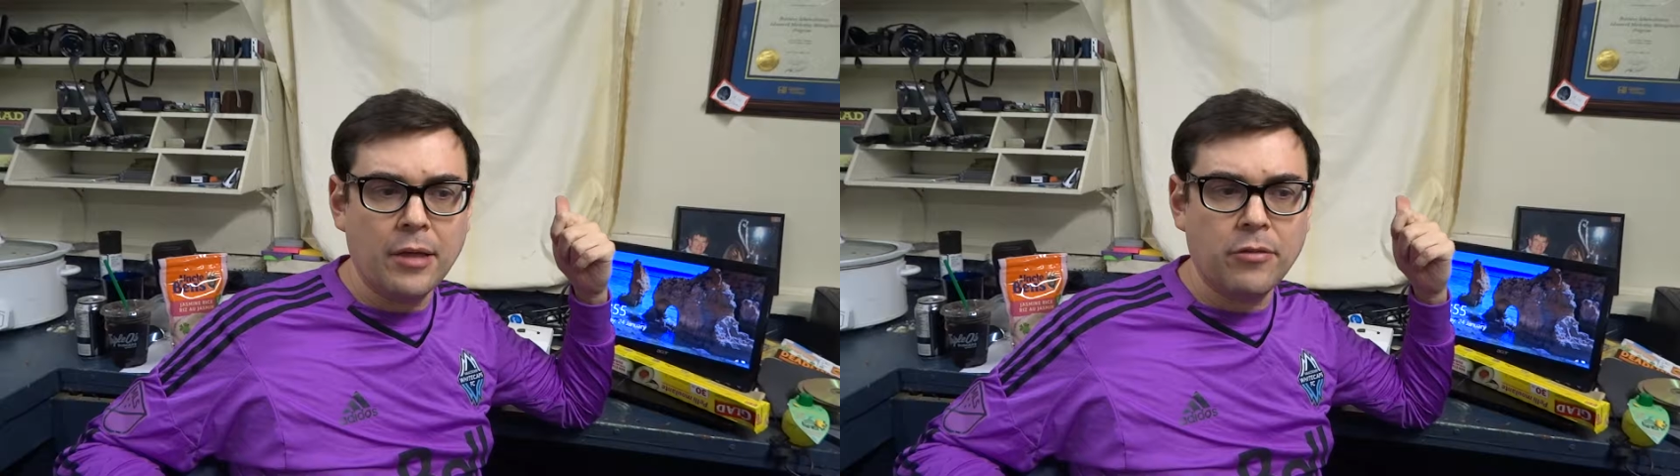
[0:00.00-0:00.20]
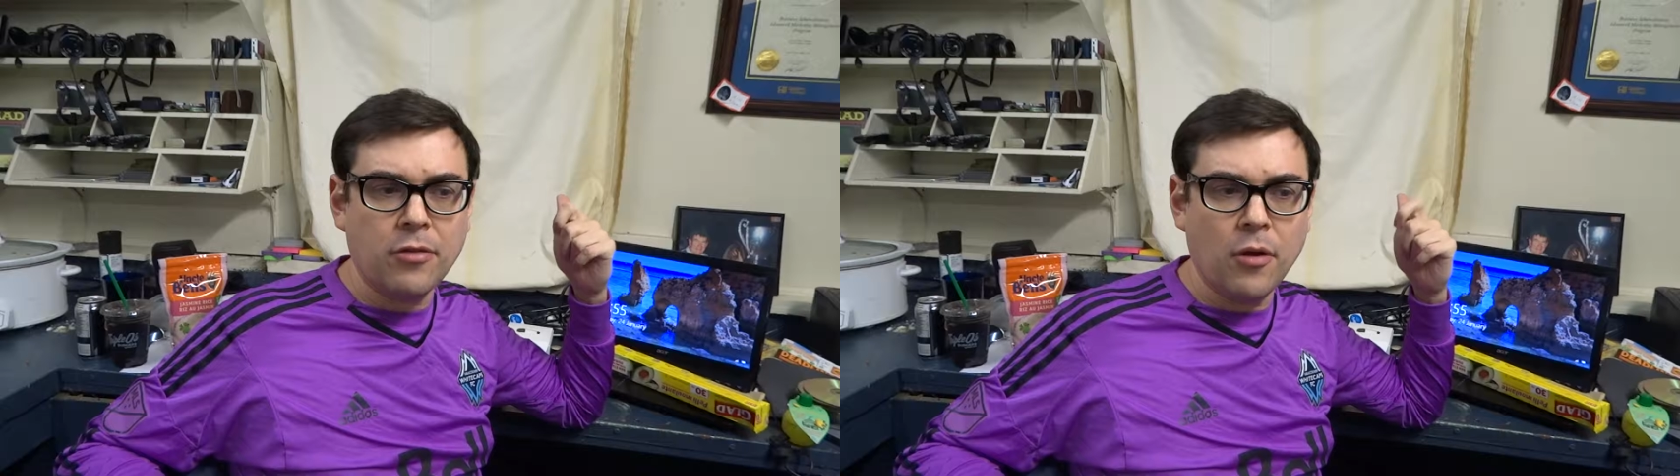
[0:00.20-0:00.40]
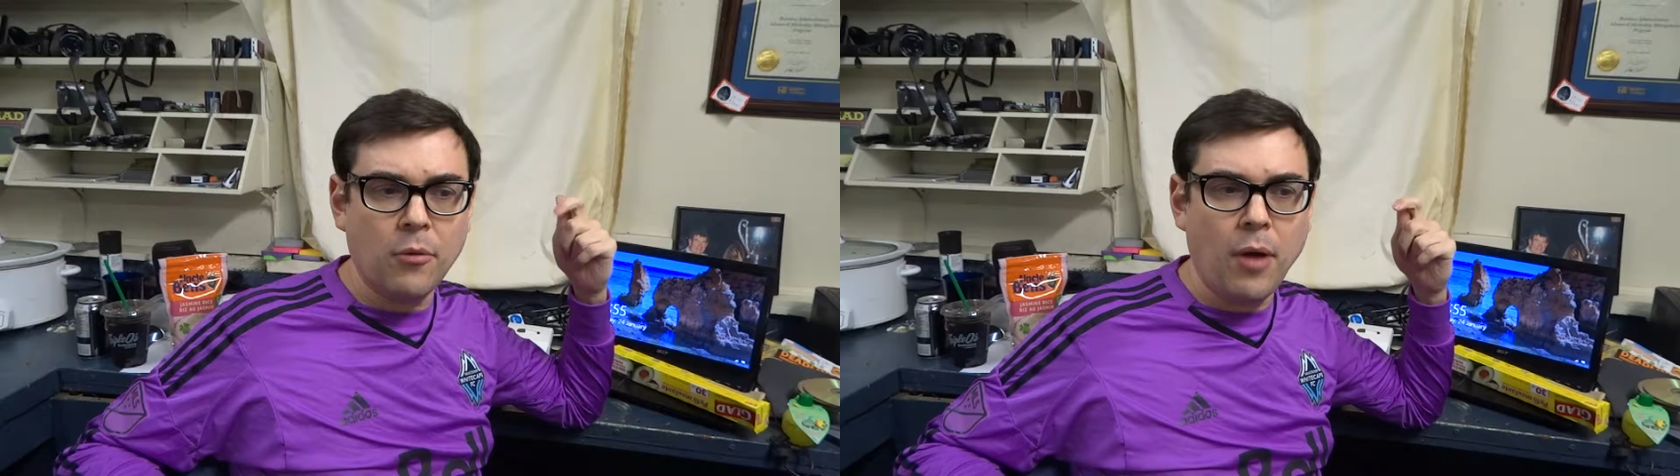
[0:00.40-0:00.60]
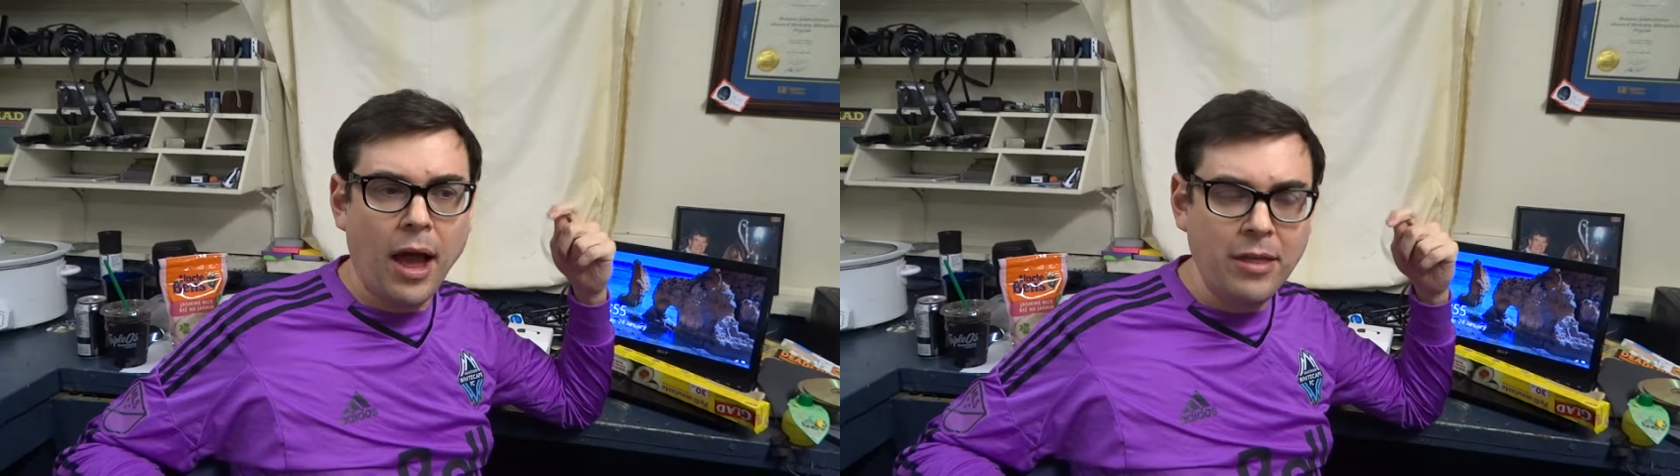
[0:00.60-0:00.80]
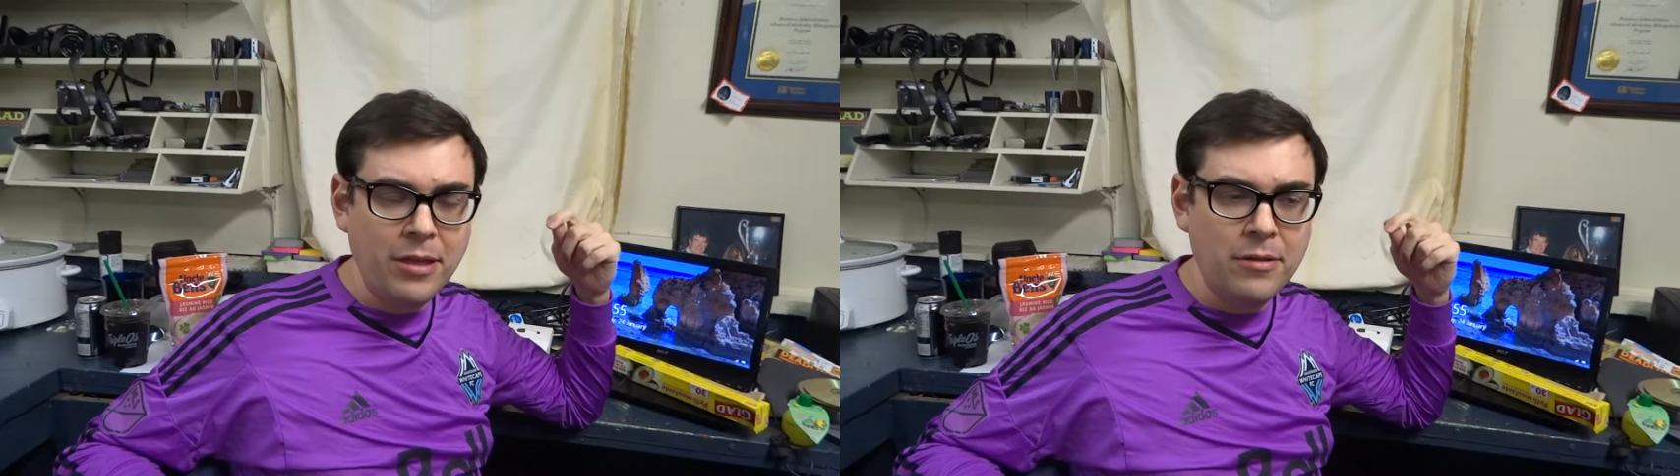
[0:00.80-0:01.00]
So
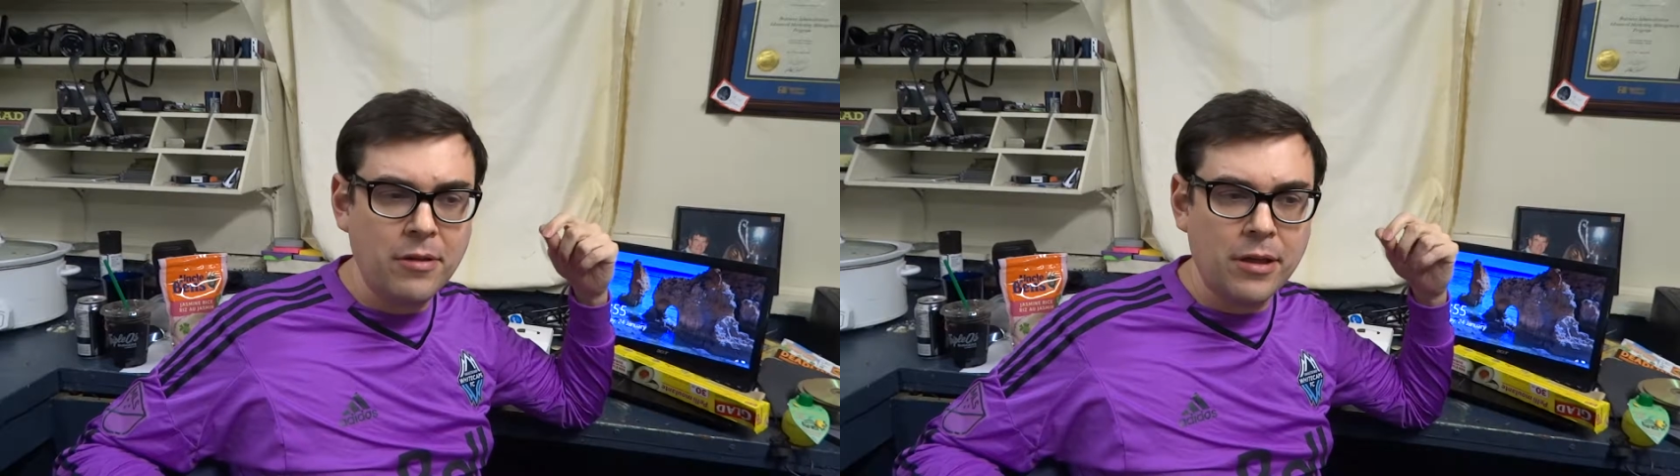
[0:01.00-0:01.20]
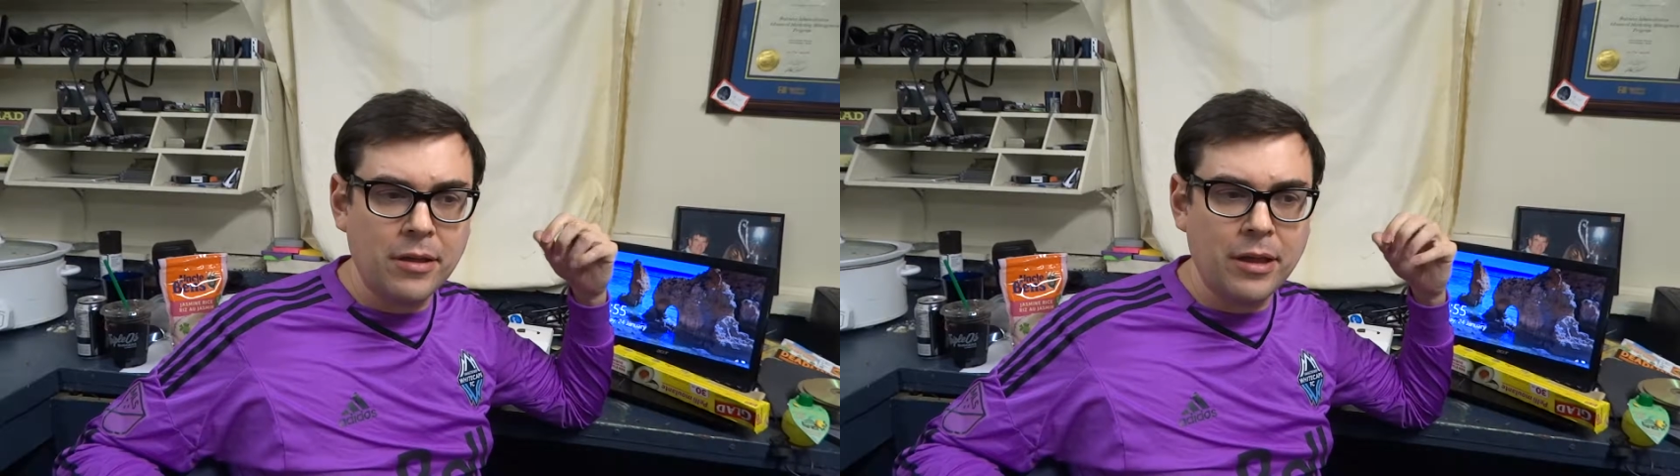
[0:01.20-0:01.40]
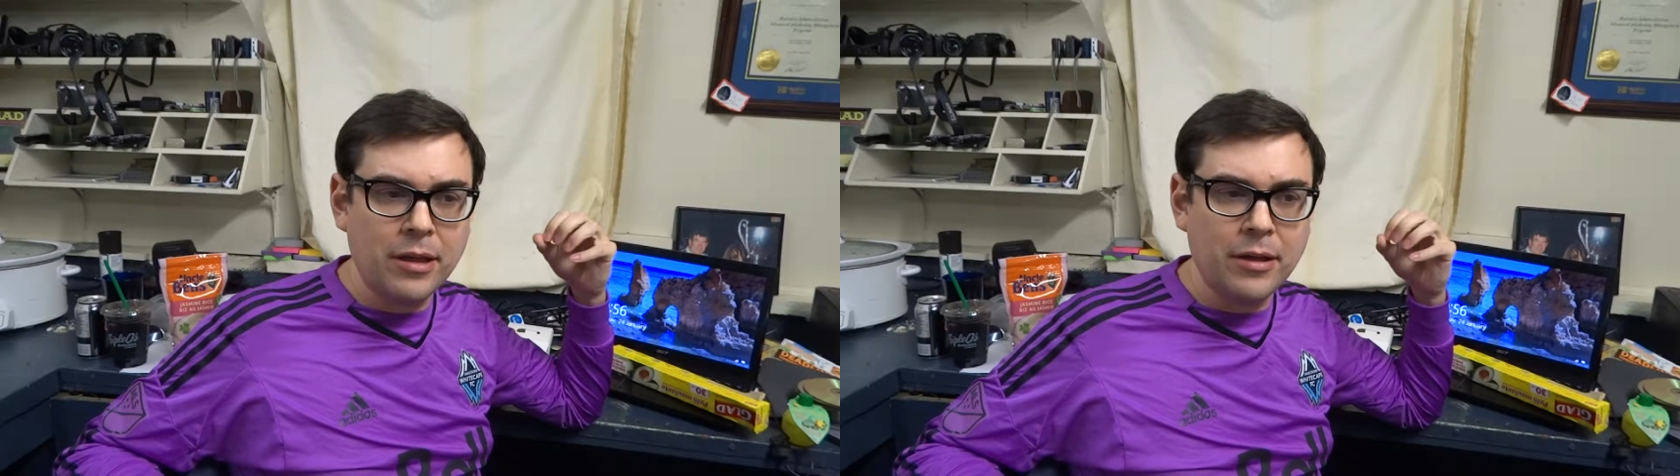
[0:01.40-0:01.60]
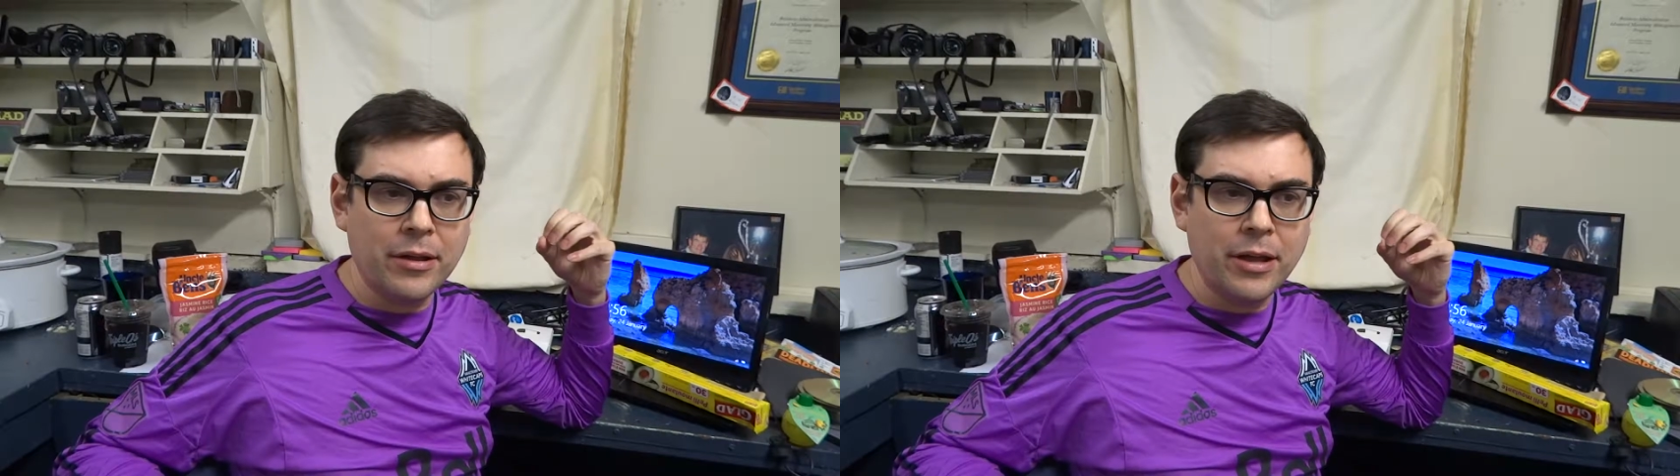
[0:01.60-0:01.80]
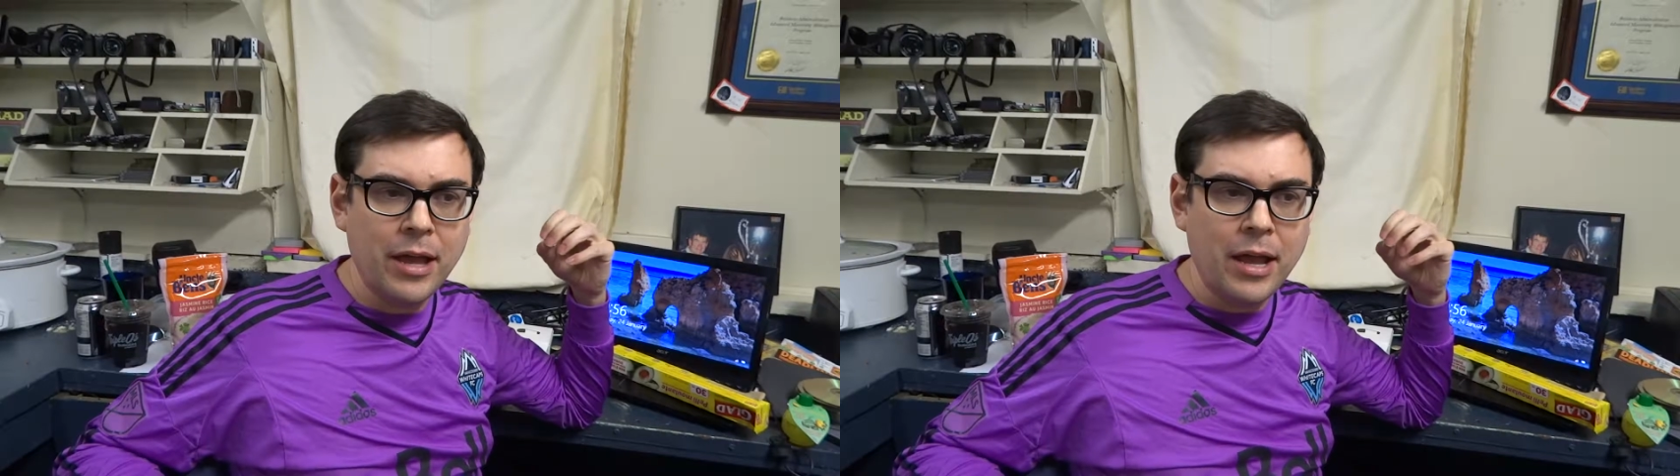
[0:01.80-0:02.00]
I think
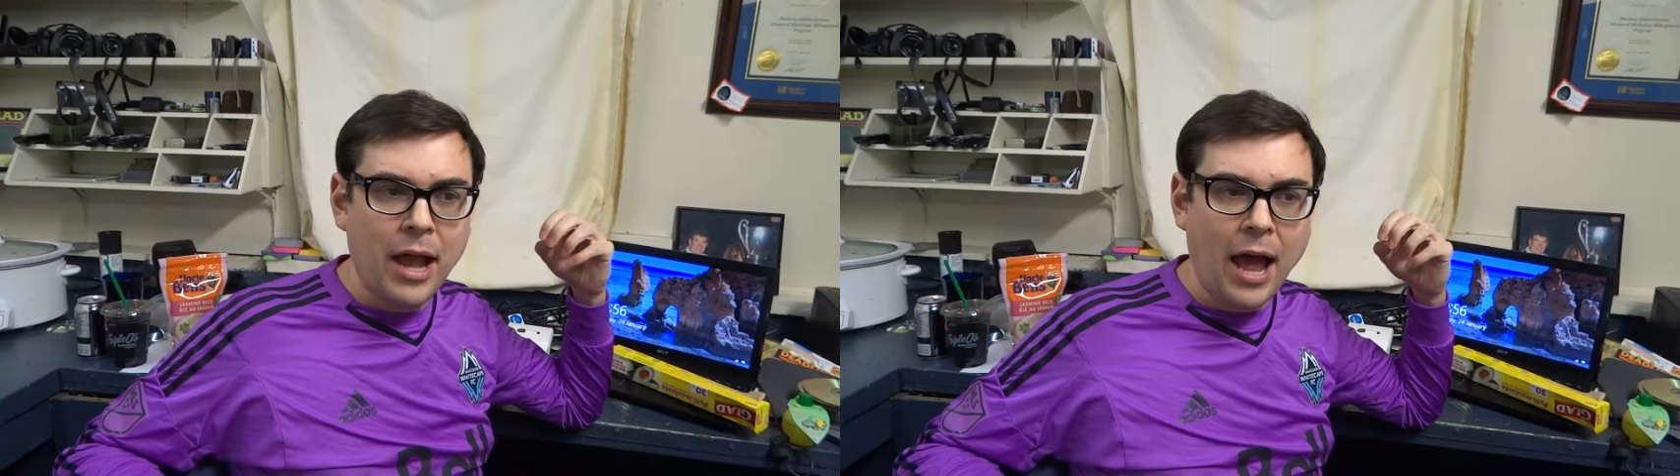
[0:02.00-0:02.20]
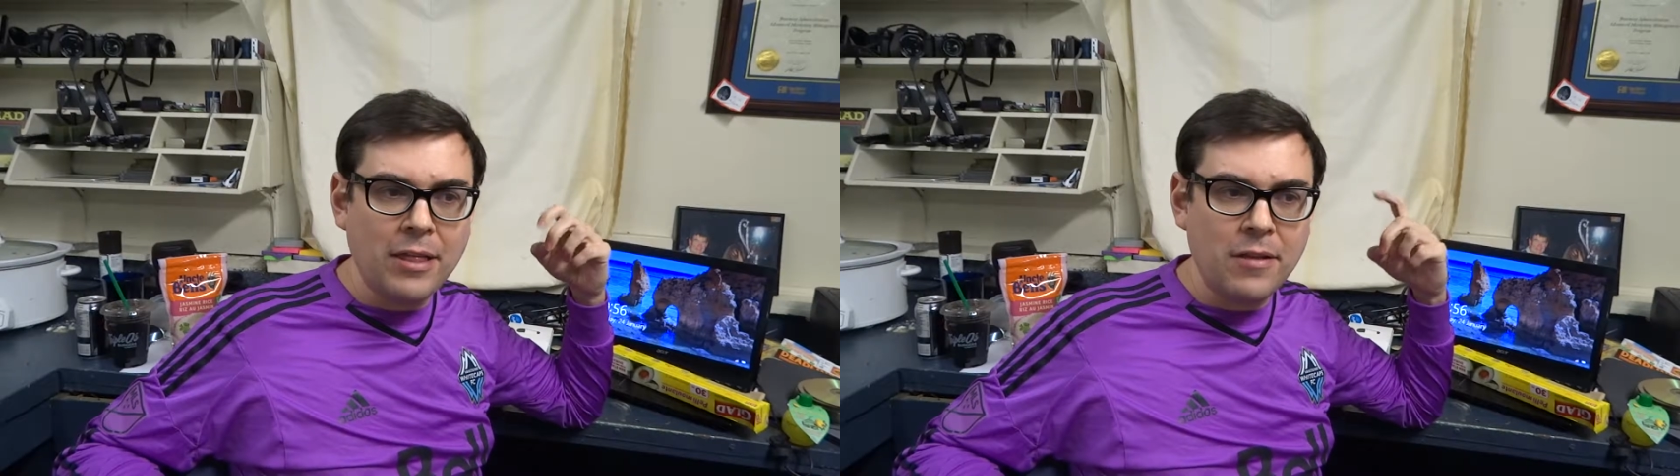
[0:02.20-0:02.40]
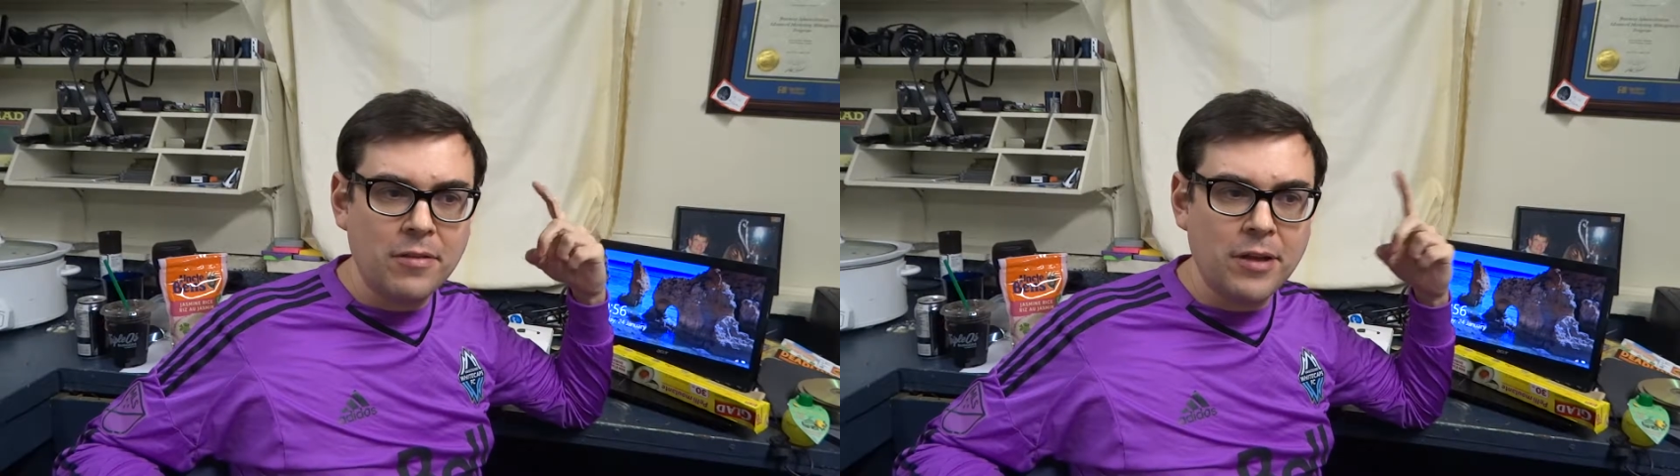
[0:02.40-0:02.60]
it's